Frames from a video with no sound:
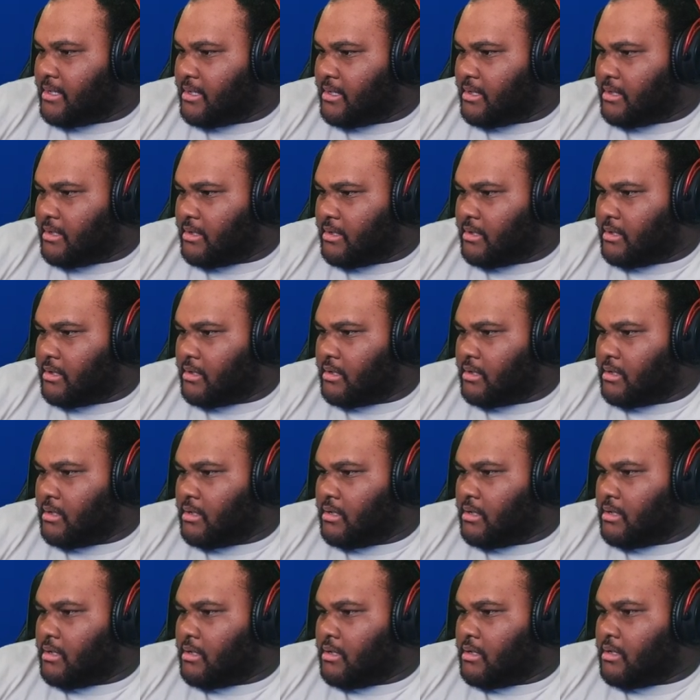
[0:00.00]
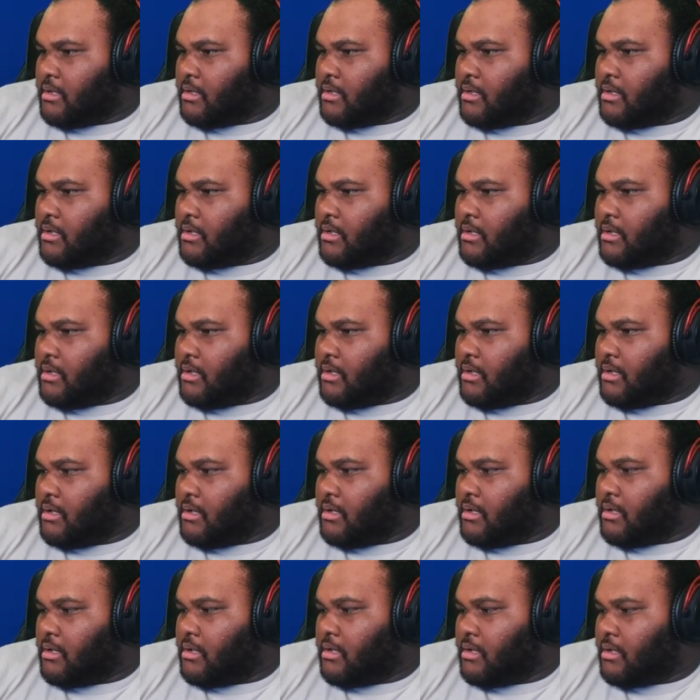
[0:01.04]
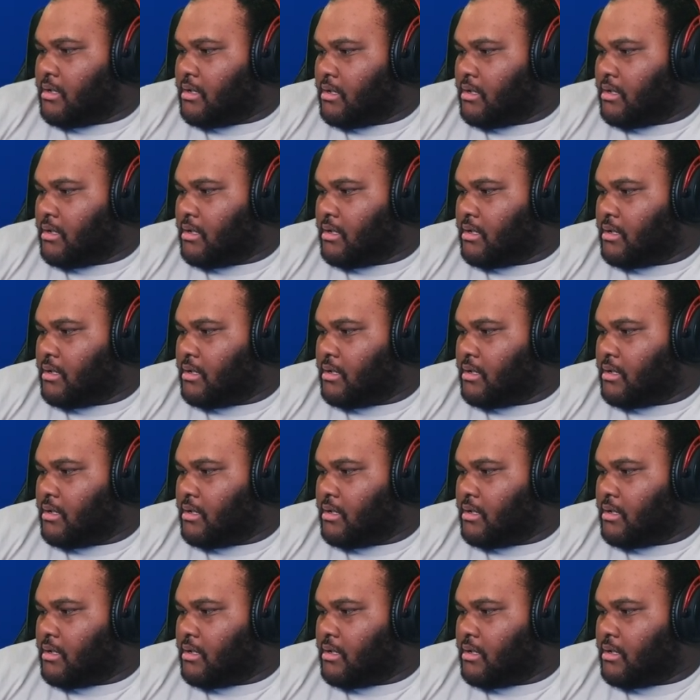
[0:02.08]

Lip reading: Nothing is said.